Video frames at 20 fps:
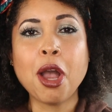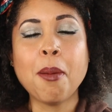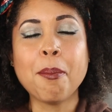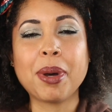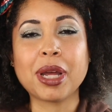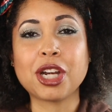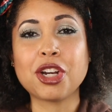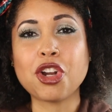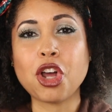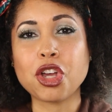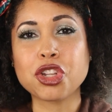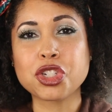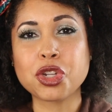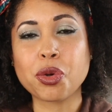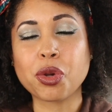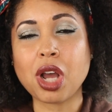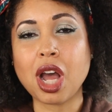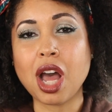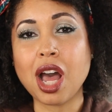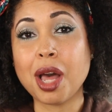but it
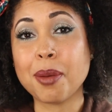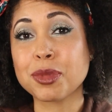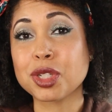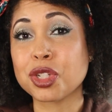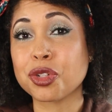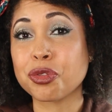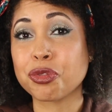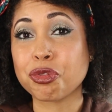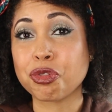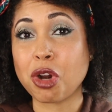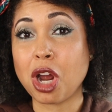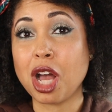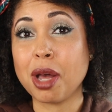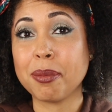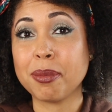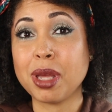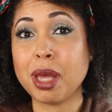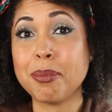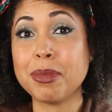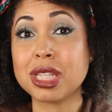also comes from
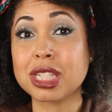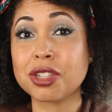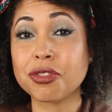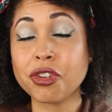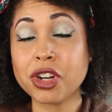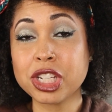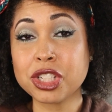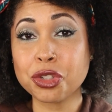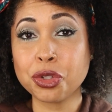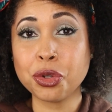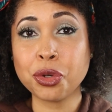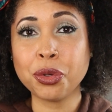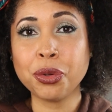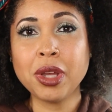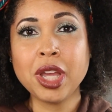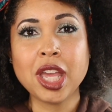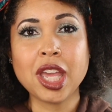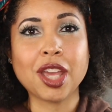Miss Frizzle.